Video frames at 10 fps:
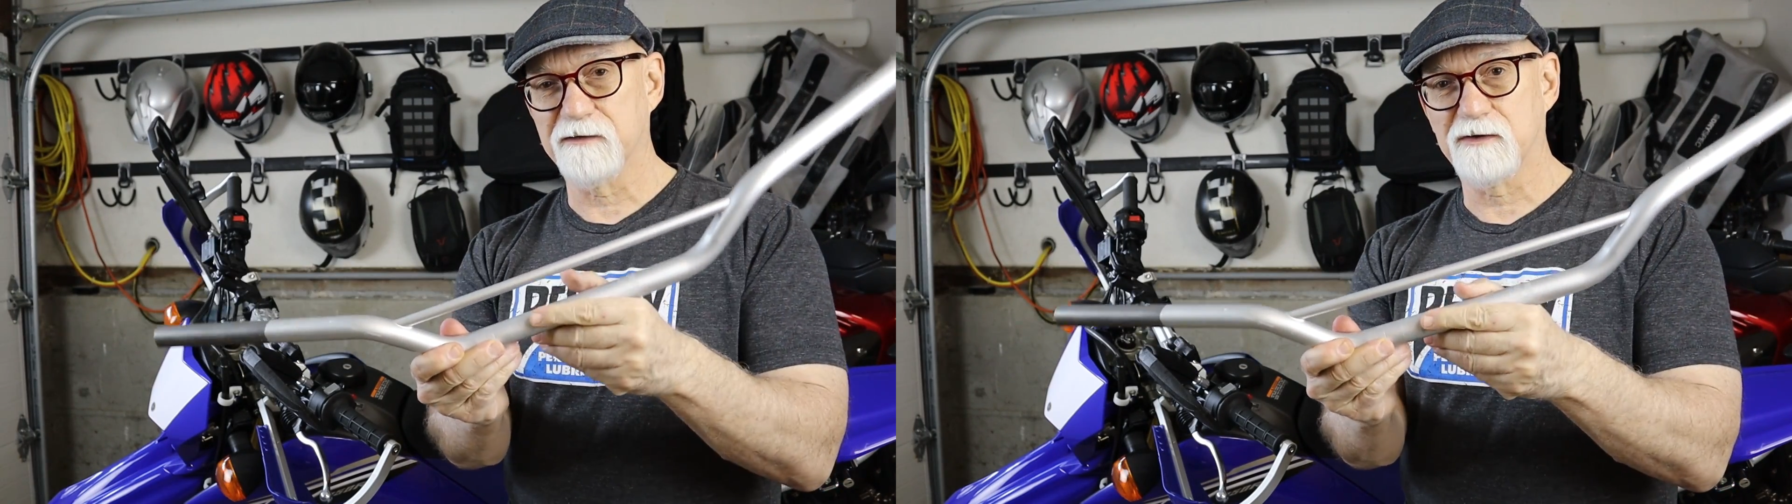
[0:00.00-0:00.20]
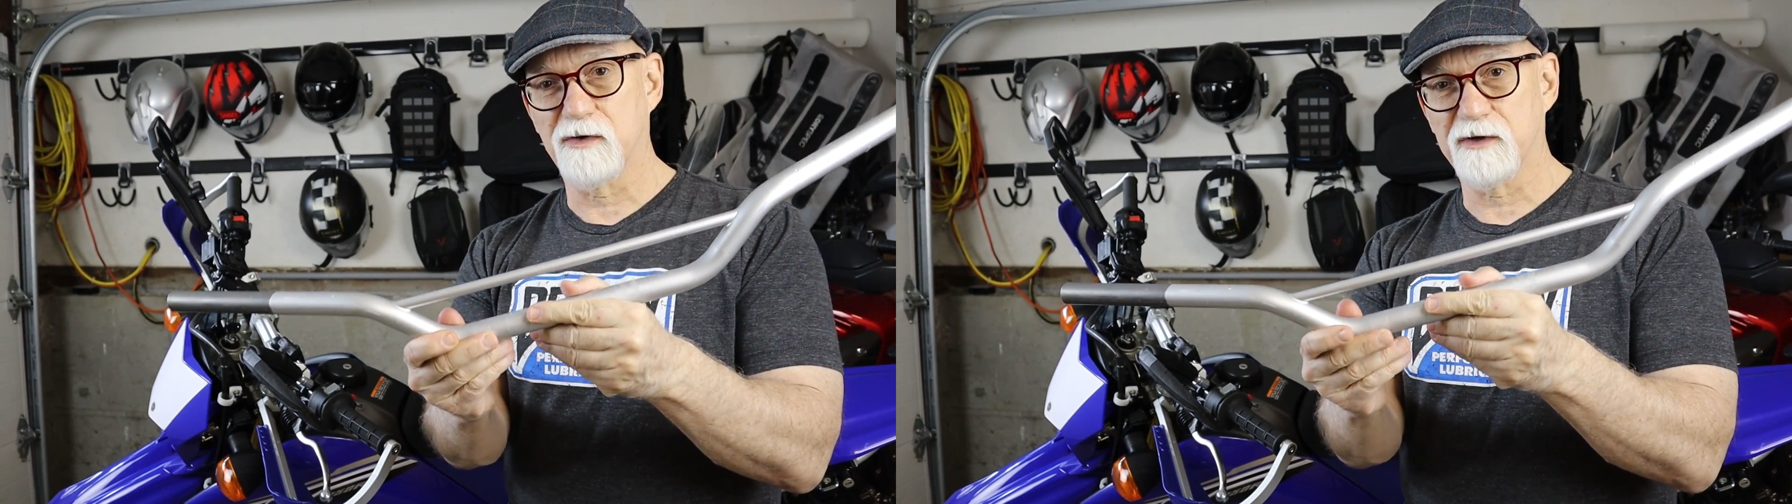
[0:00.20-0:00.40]

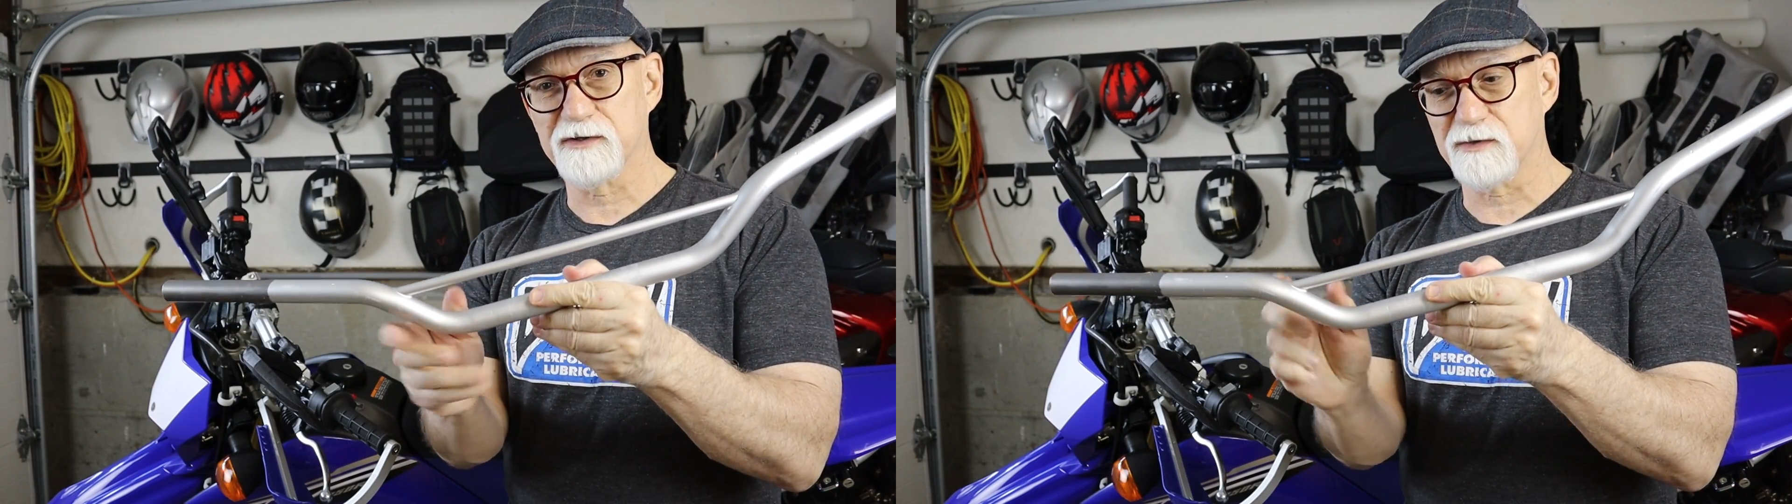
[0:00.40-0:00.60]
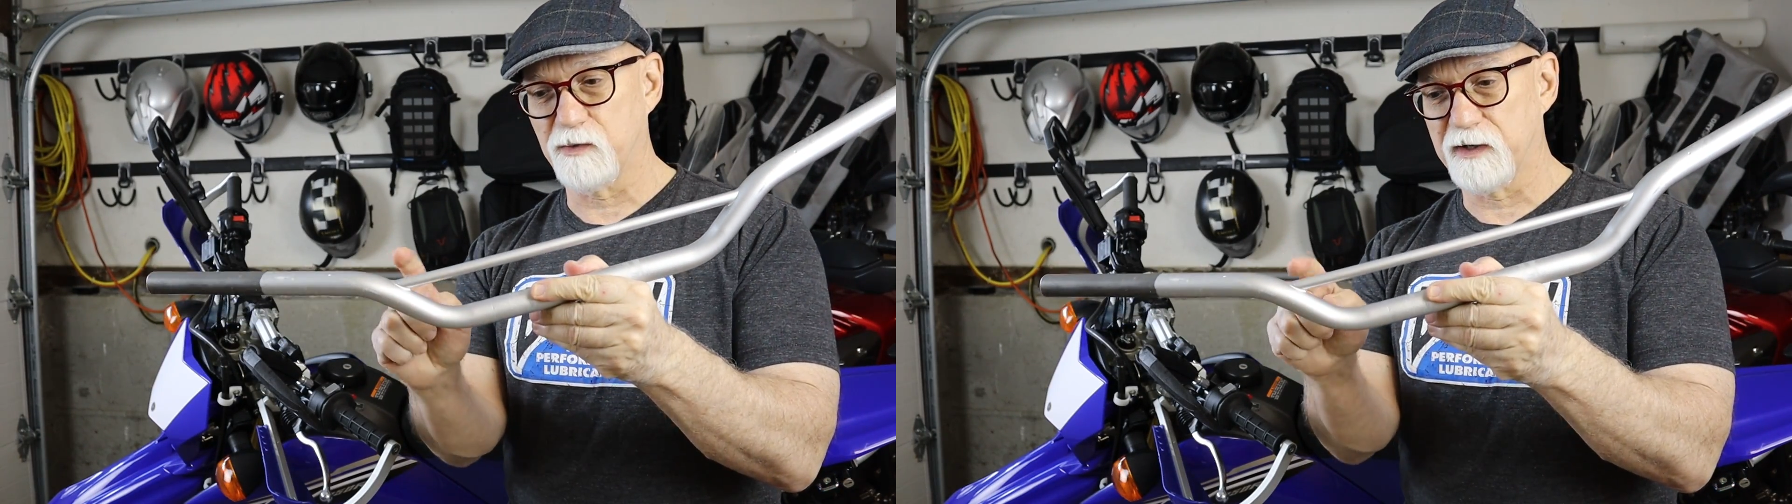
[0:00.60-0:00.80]
of
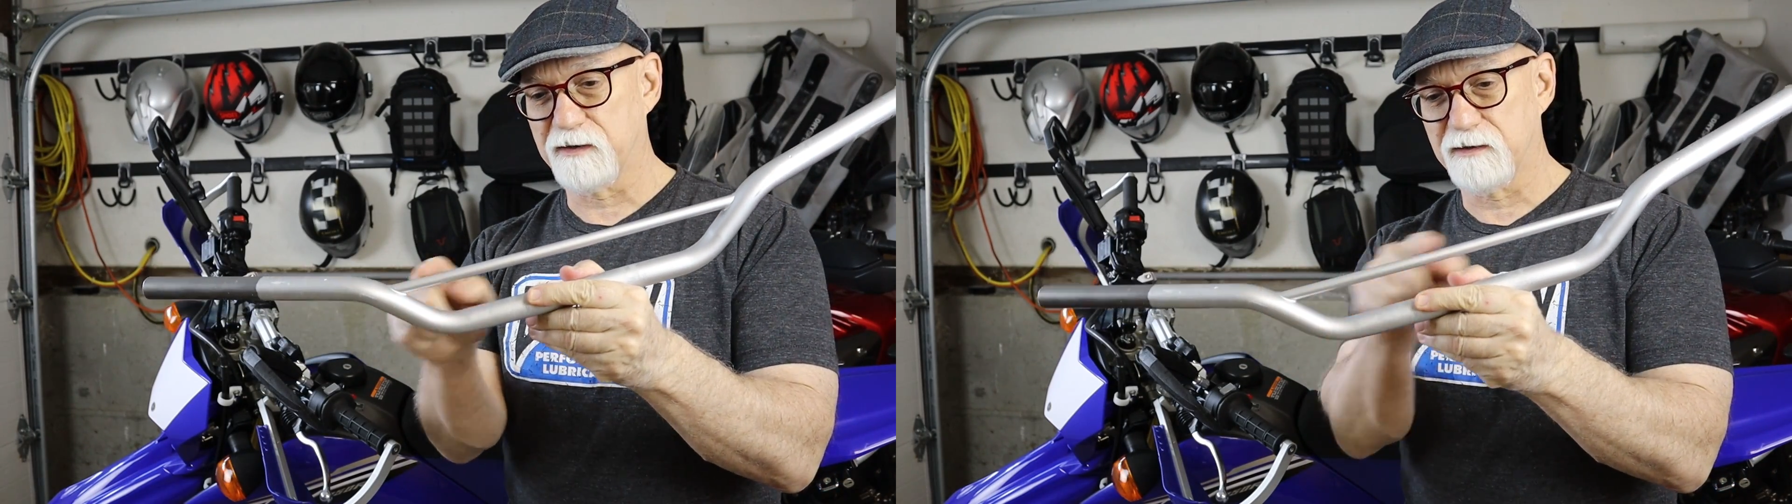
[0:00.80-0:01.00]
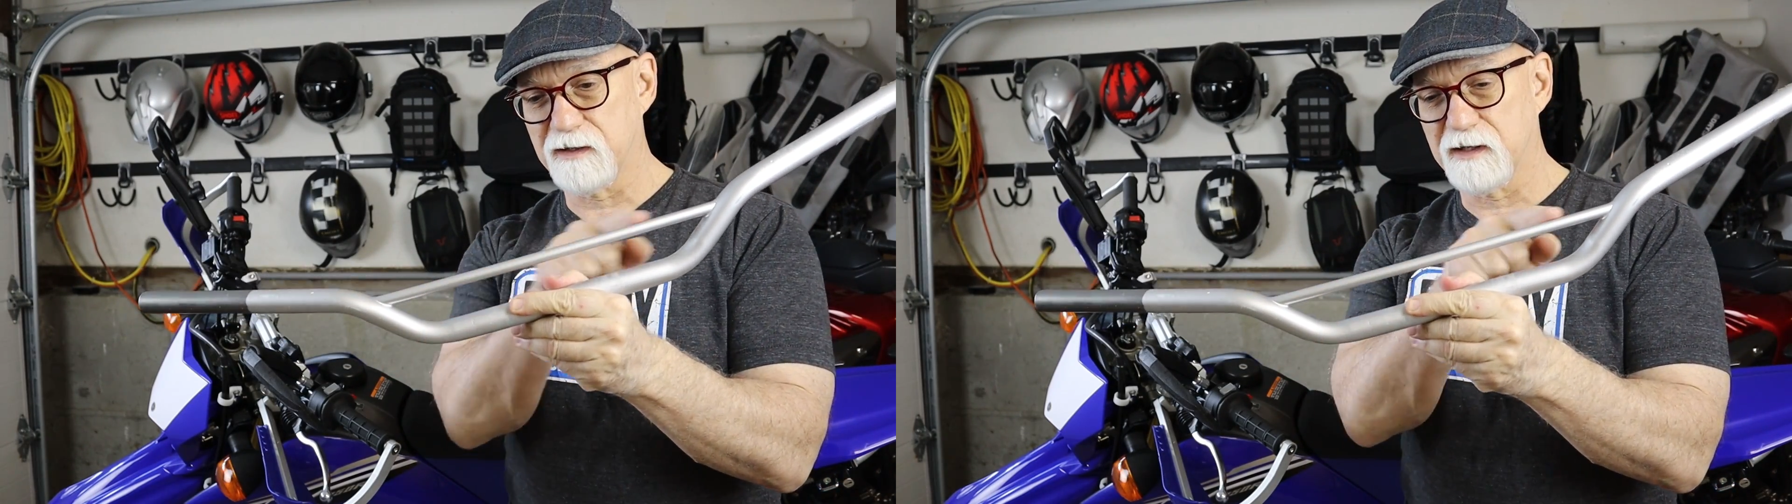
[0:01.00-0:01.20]
course,
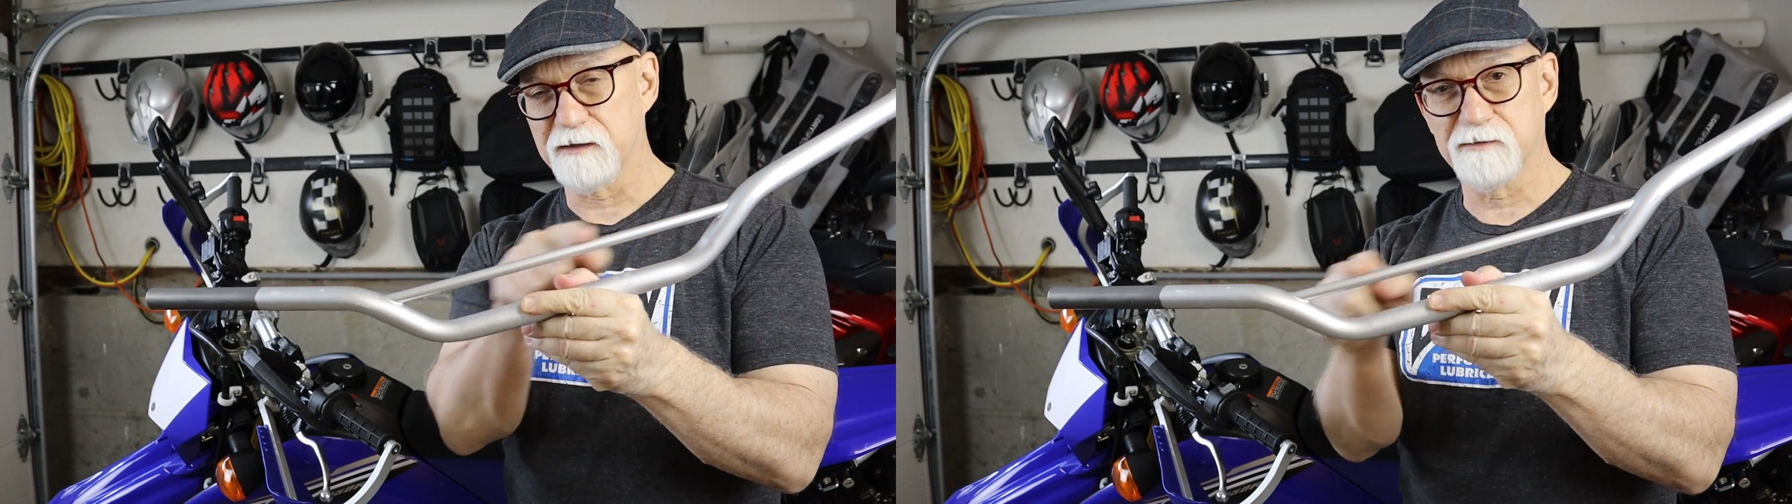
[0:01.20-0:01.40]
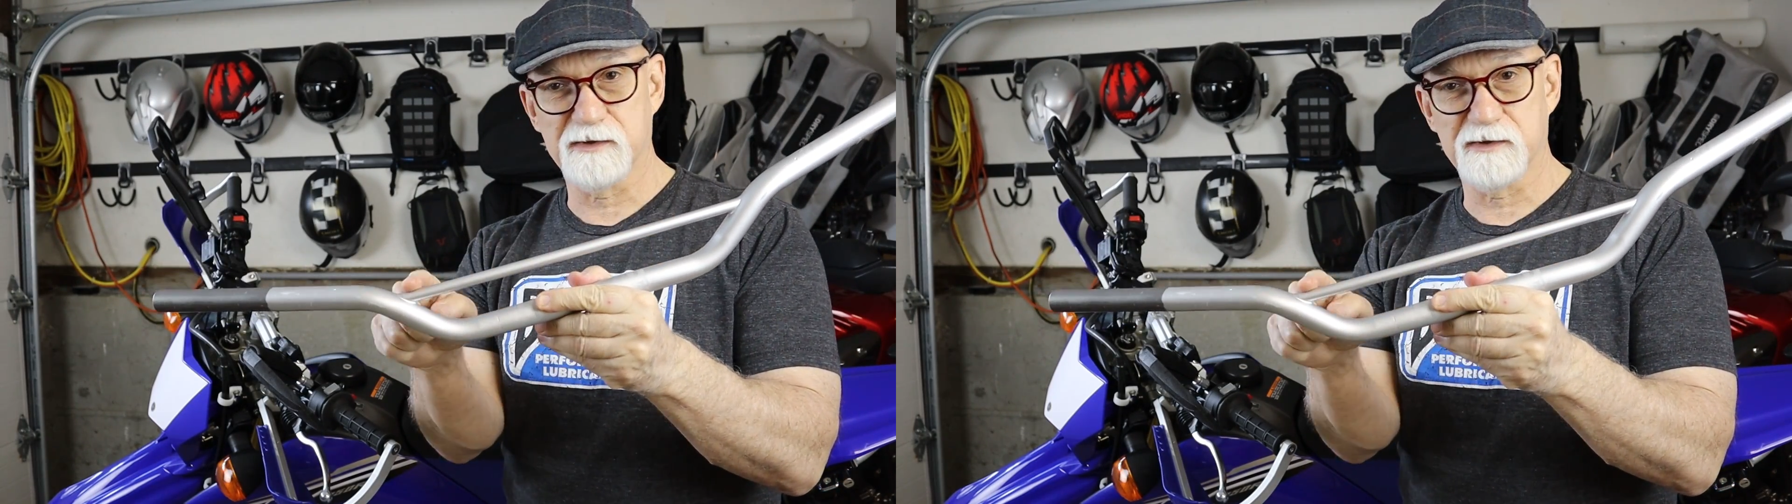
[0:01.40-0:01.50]
with the